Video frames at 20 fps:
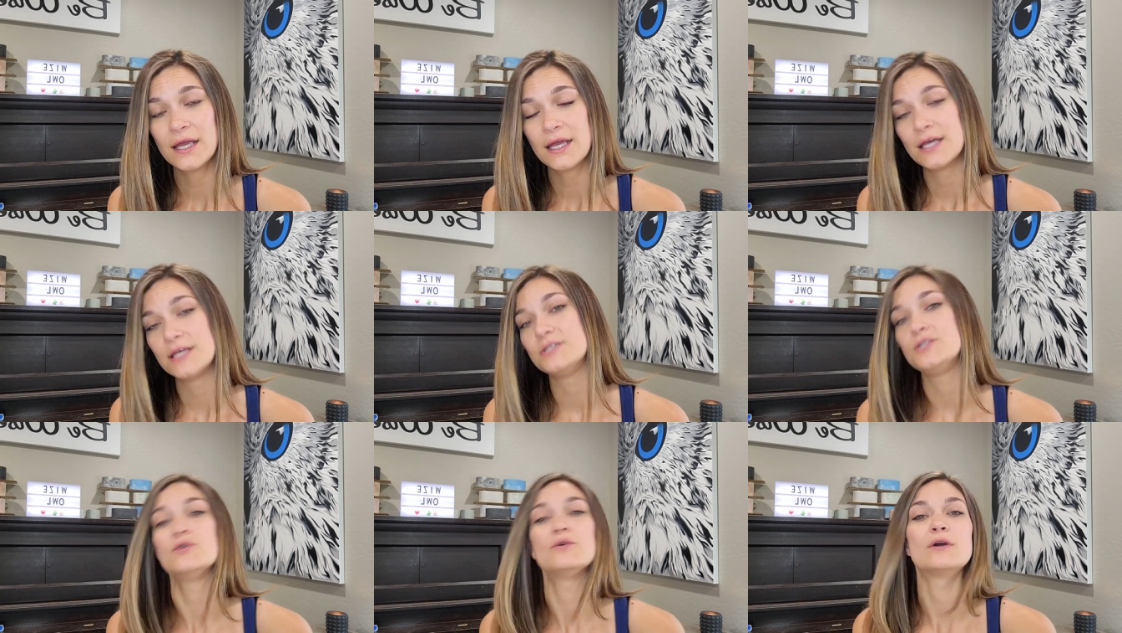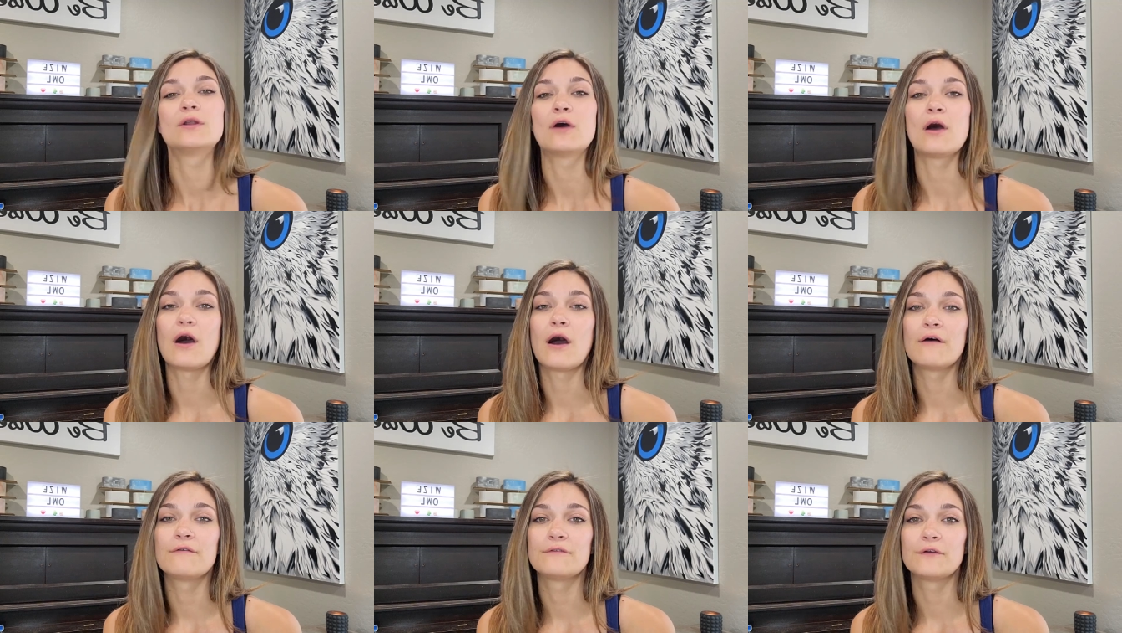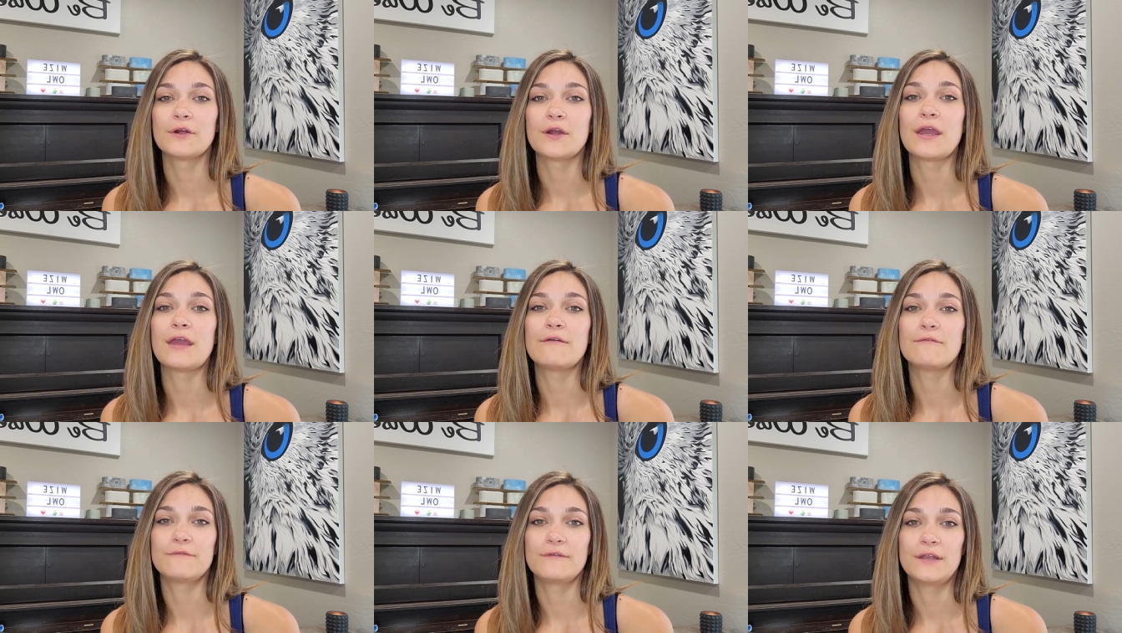is you could offer
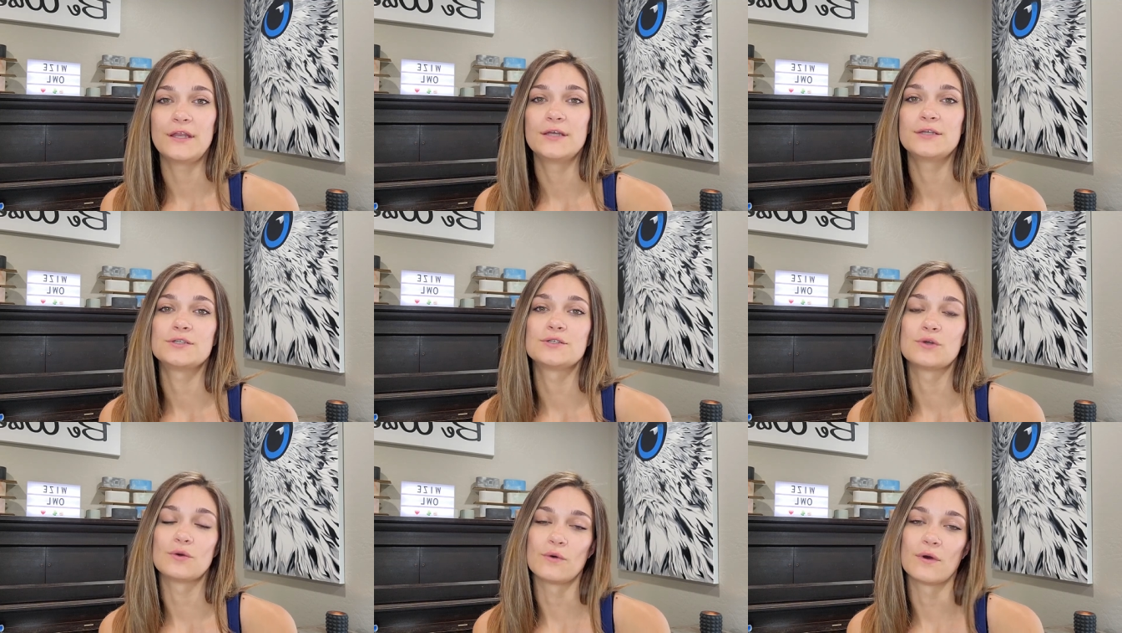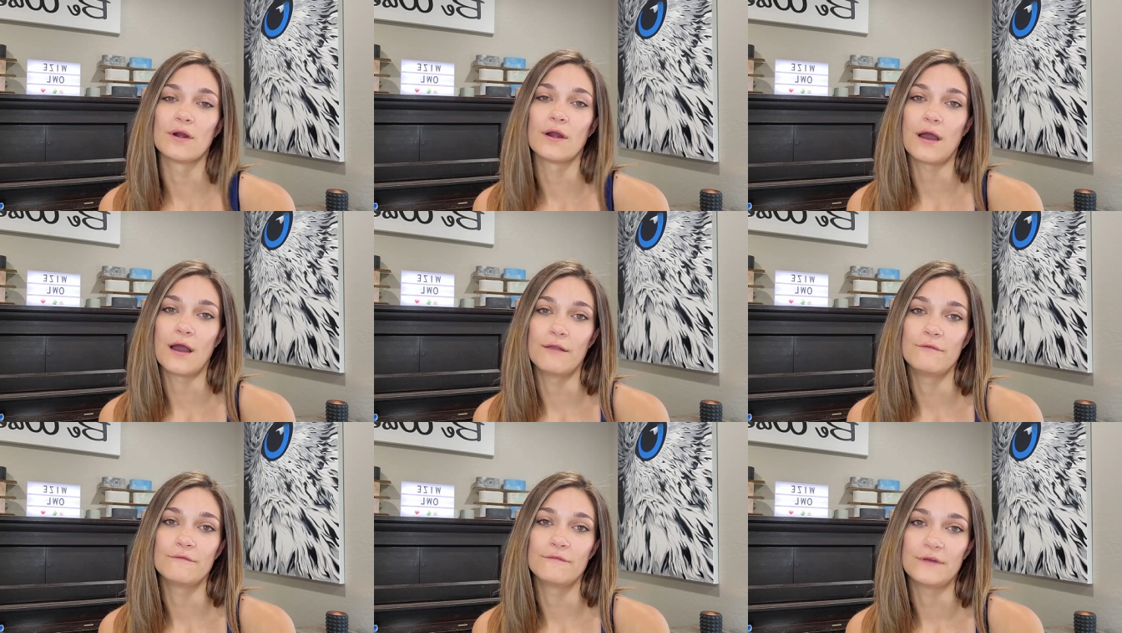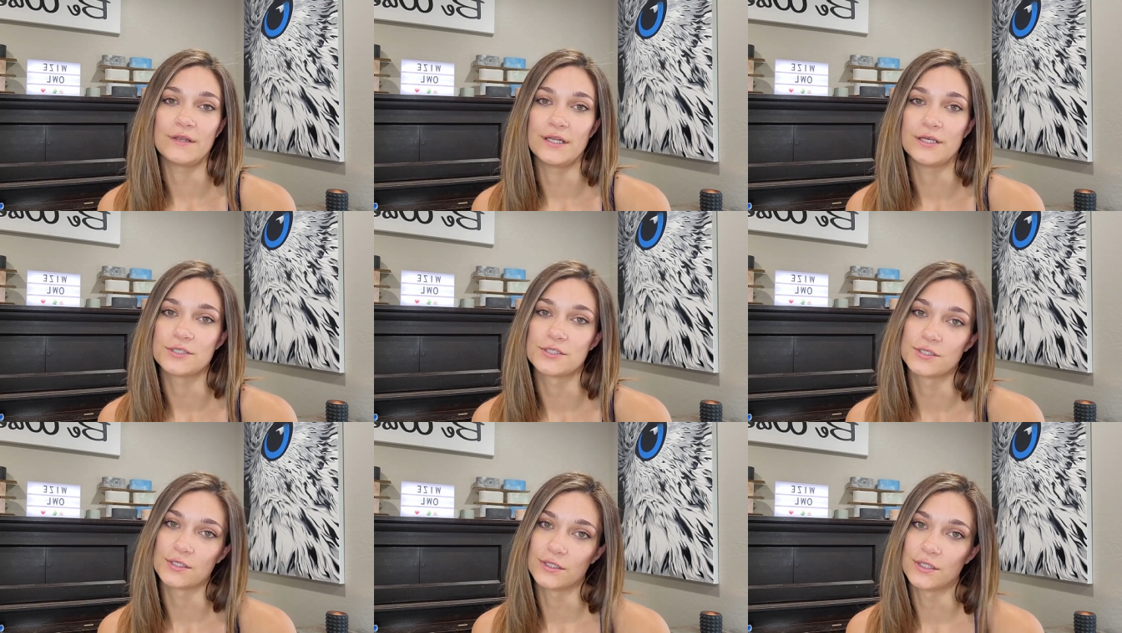a finished or
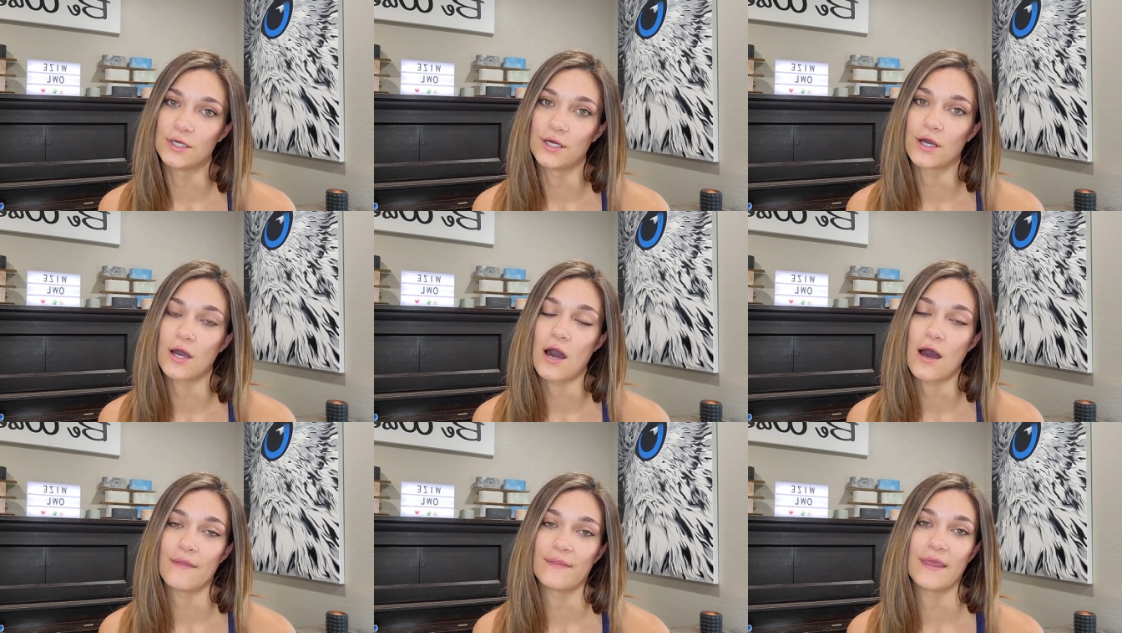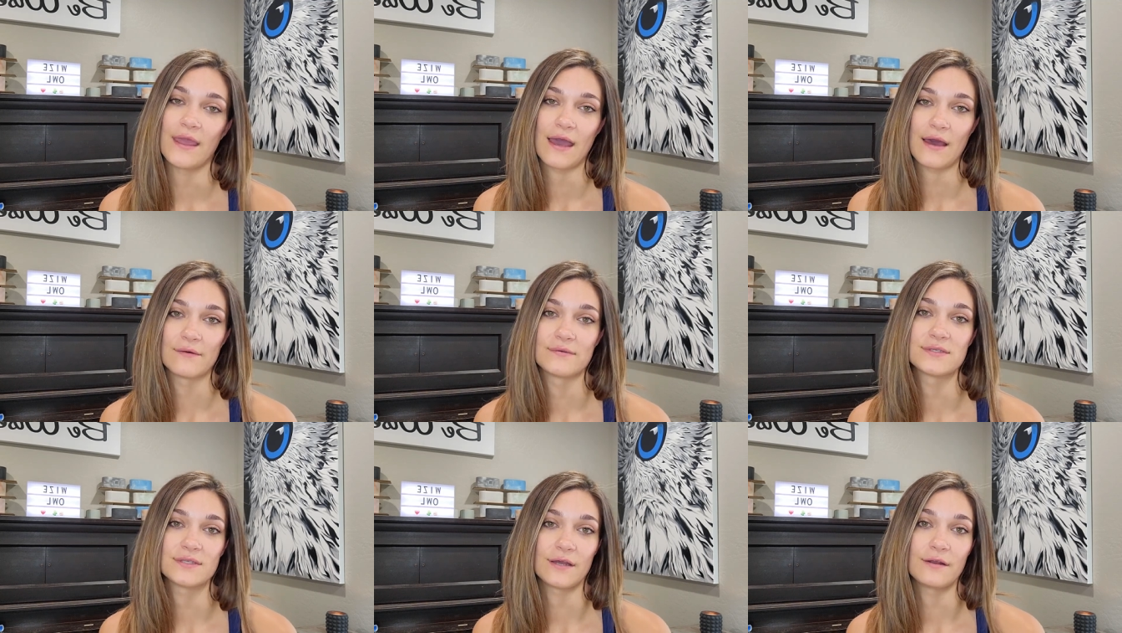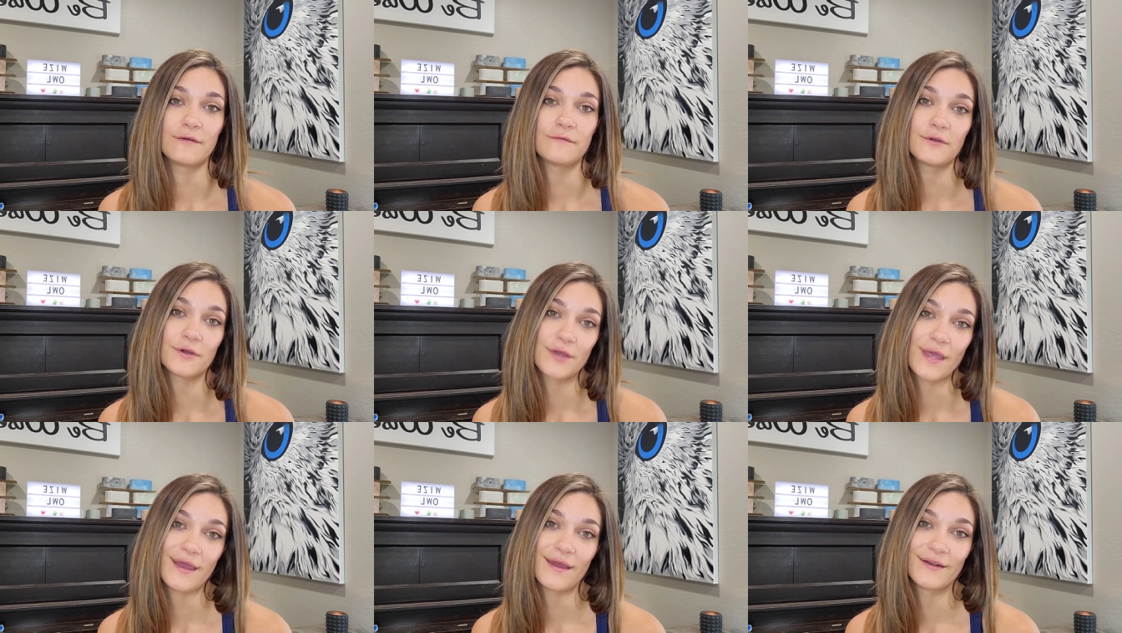unfinished look on the outside of
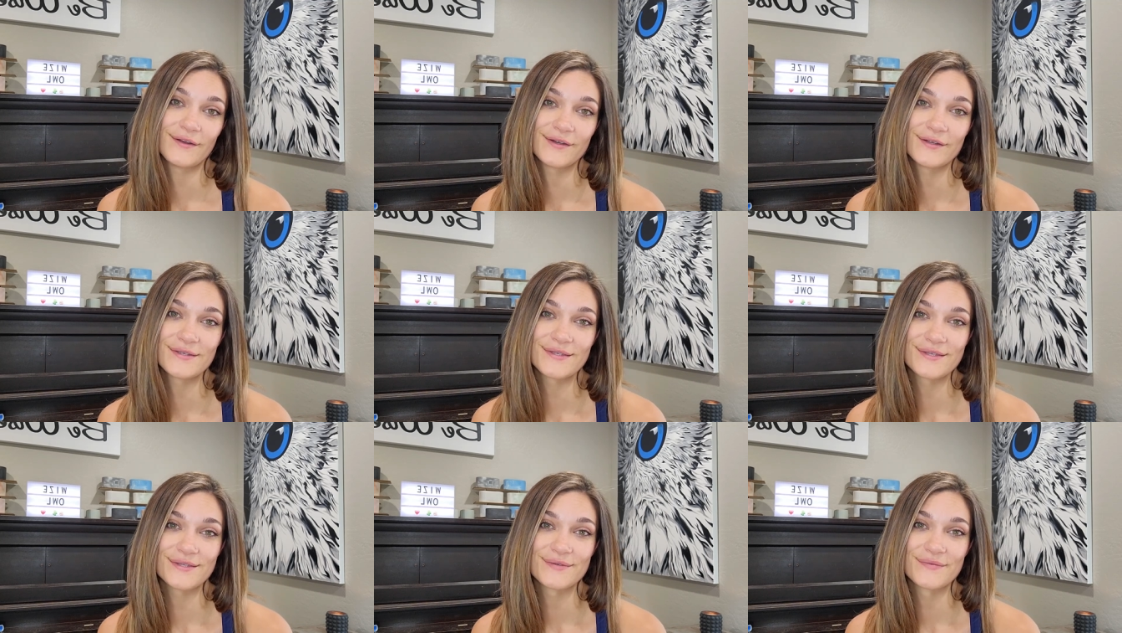your candles.